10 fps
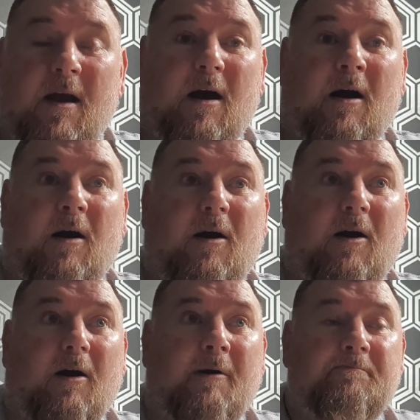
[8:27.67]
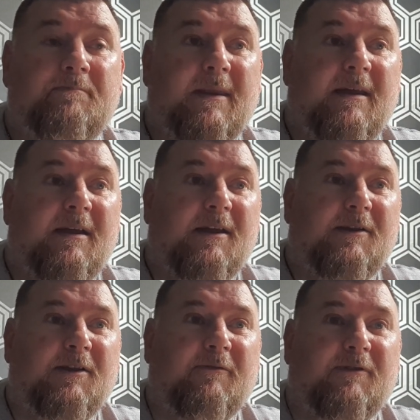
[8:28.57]
or
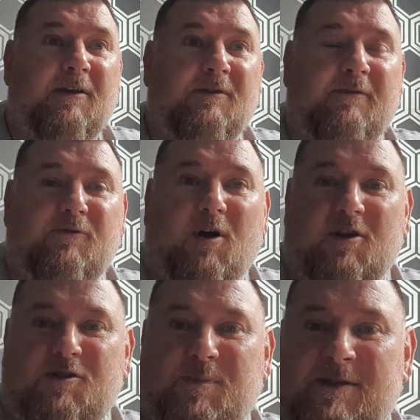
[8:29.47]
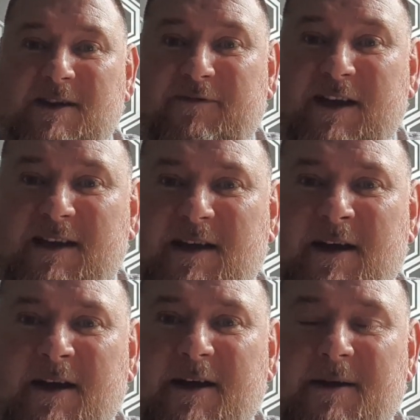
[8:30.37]
you've got specific
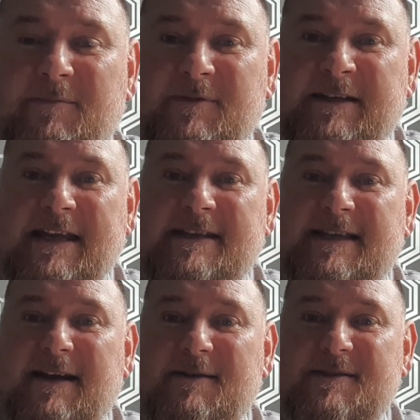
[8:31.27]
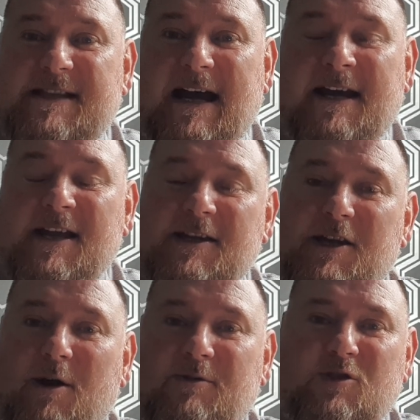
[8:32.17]
details that,
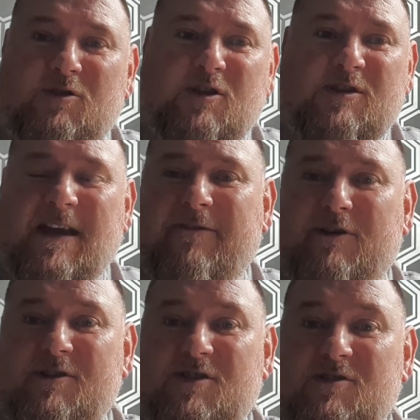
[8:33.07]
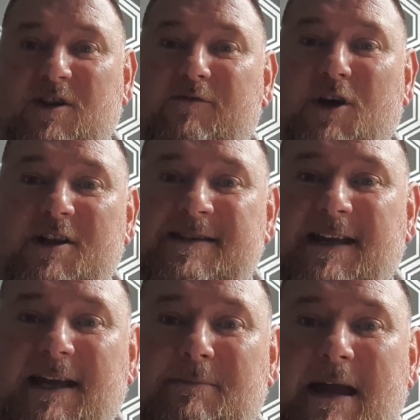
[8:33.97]
just say for instance you've got a
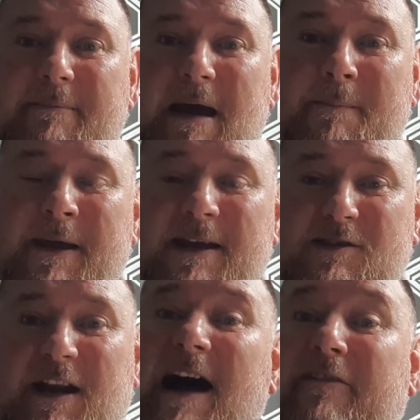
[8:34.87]
team name that appears on our